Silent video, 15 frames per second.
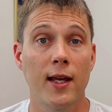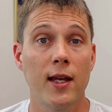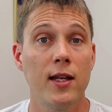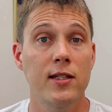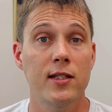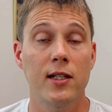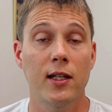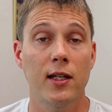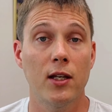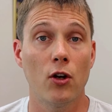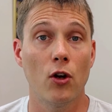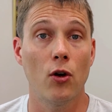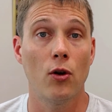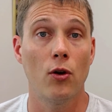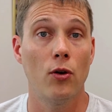easily
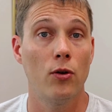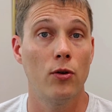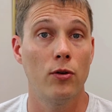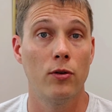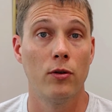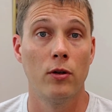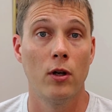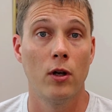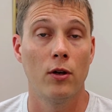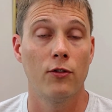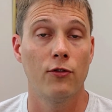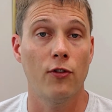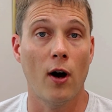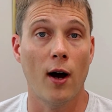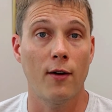earn
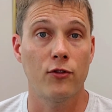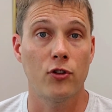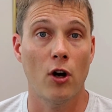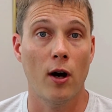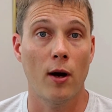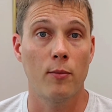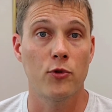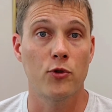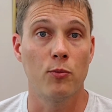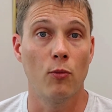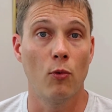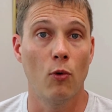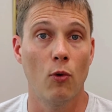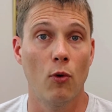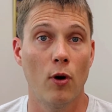5 times
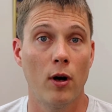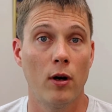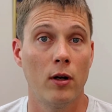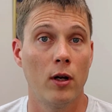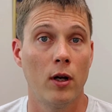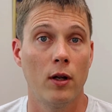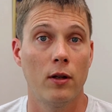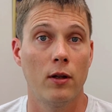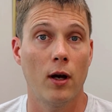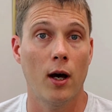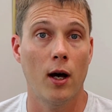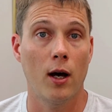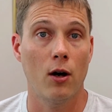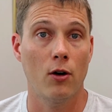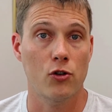more
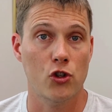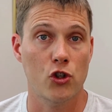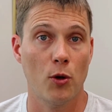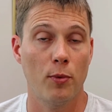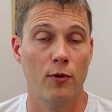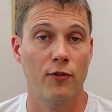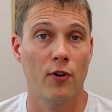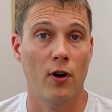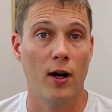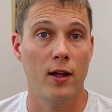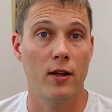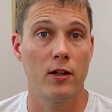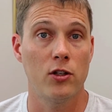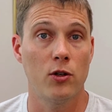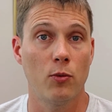on Shopify
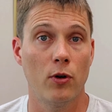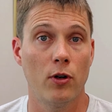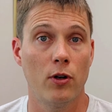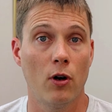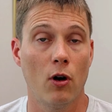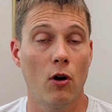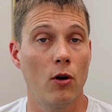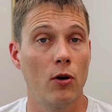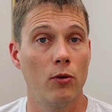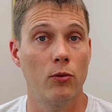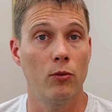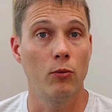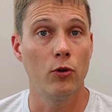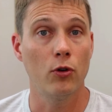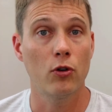than you would
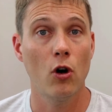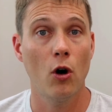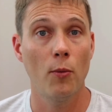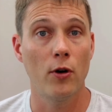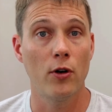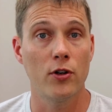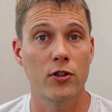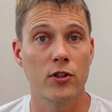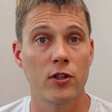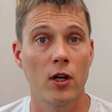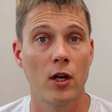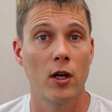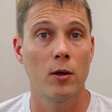on WooCommerce,